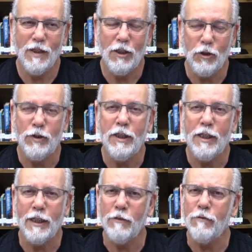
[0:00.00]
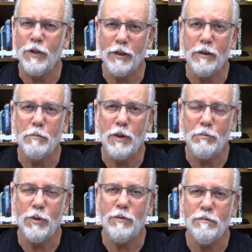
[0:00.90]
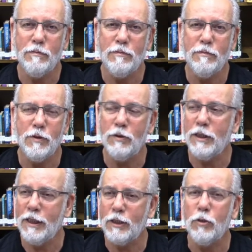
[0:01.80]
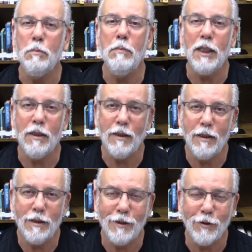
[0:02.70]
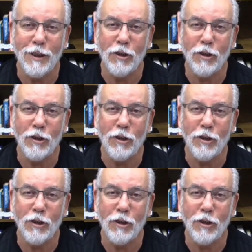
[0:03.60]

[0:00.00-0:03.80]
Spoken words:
you did that in front of the people. you did that to me. You didn't